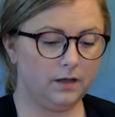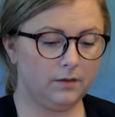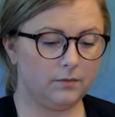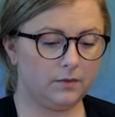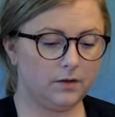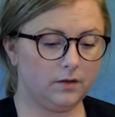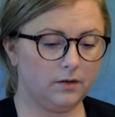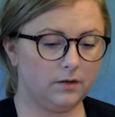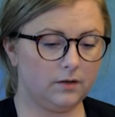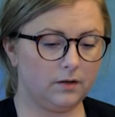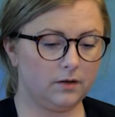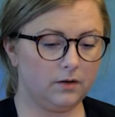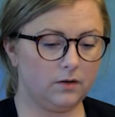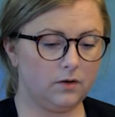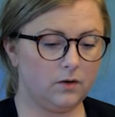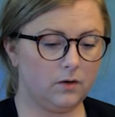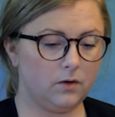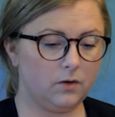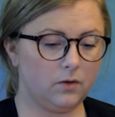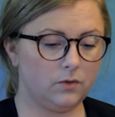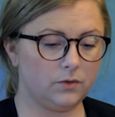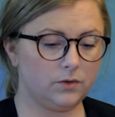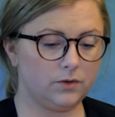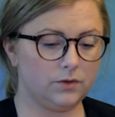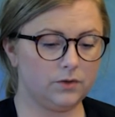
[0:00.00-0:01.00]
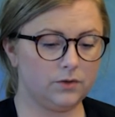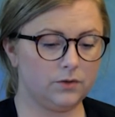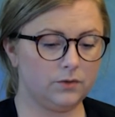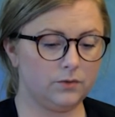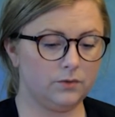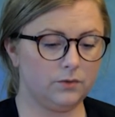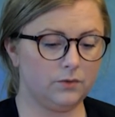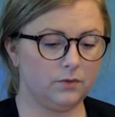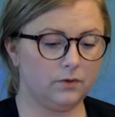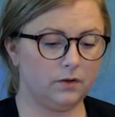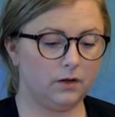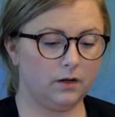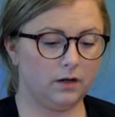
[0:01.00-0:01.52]
gonna go
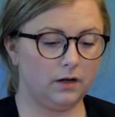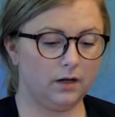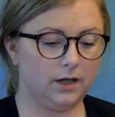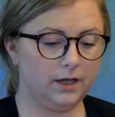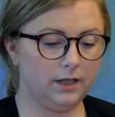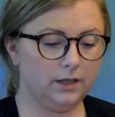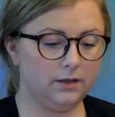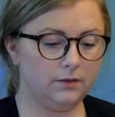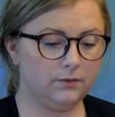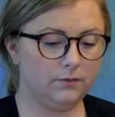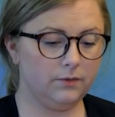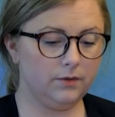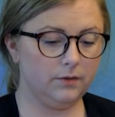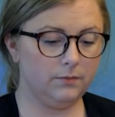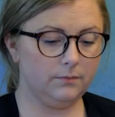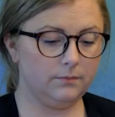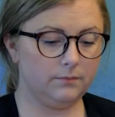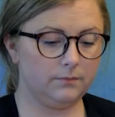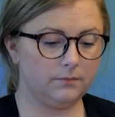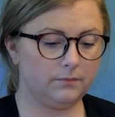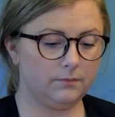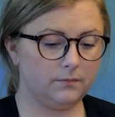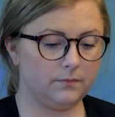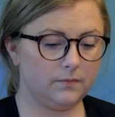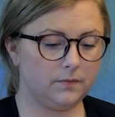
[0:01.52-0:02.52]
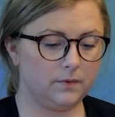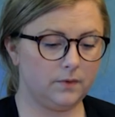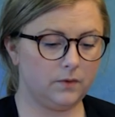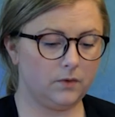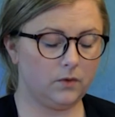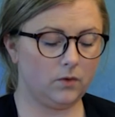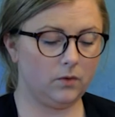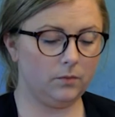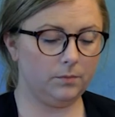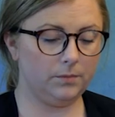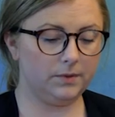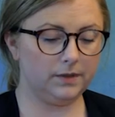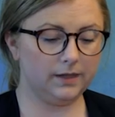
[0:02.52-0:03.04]
to Lightroom,
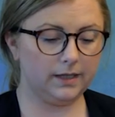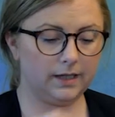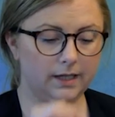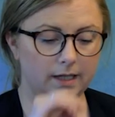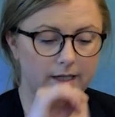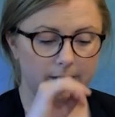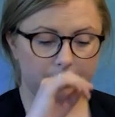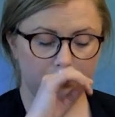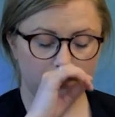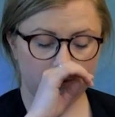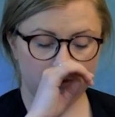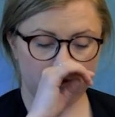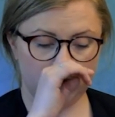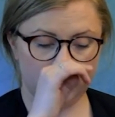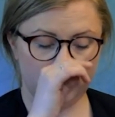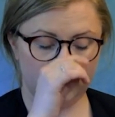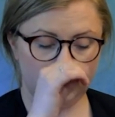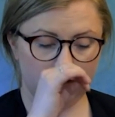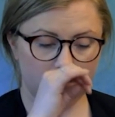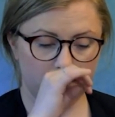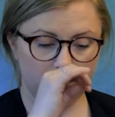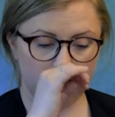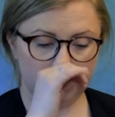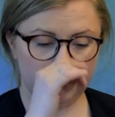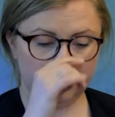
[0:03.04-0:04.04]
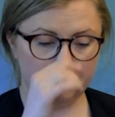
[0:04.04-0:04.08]
open it up.